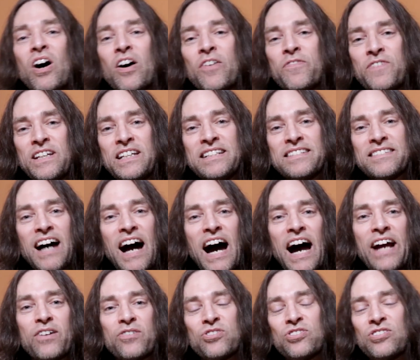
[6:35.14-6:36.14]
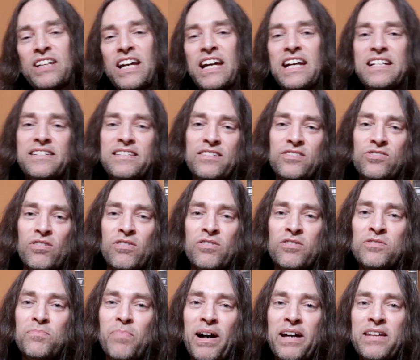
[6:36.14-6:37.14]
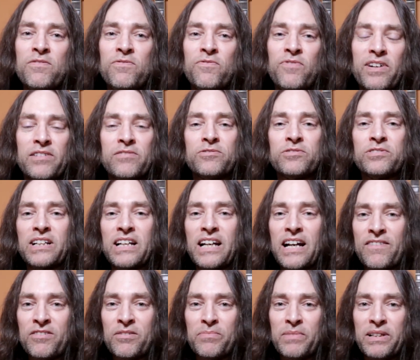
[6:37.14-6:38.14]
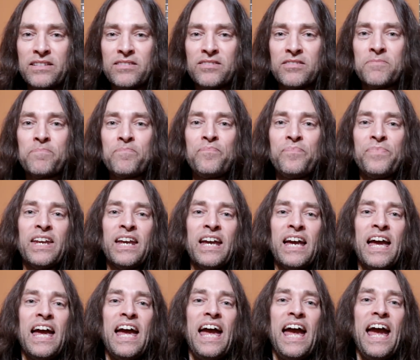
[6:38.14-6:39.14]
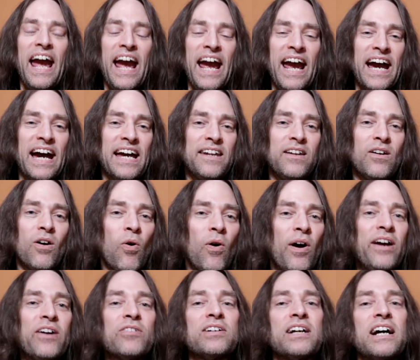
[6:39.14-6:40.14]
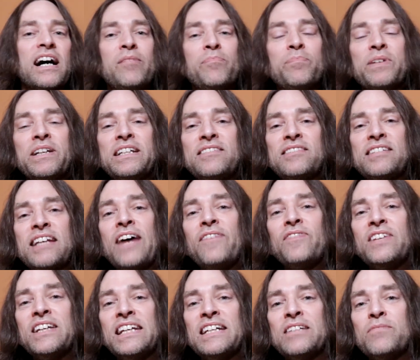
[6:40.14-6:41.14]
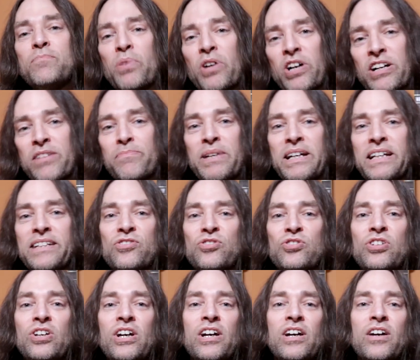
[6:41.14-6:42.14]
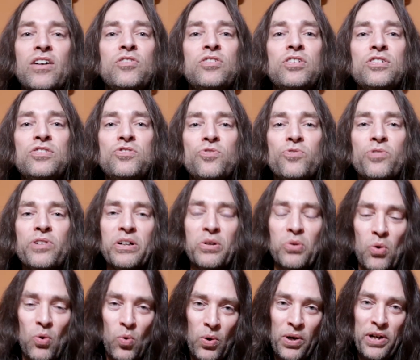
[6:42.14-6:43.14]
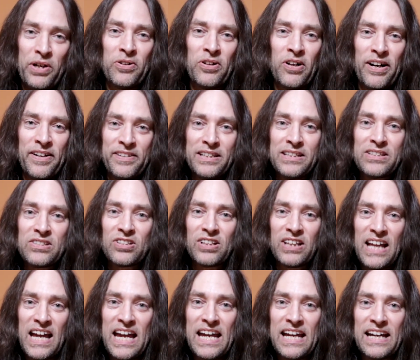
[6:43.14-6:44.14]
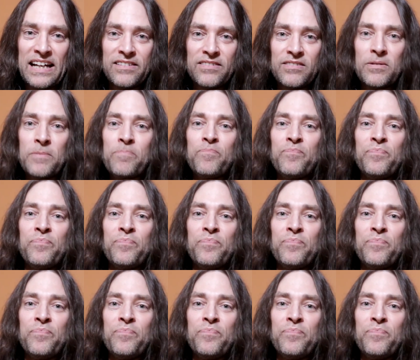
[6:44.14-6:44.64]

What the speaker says: of the entire state is owned by the federal government. And oil companies have to get permits to drill oil on this land.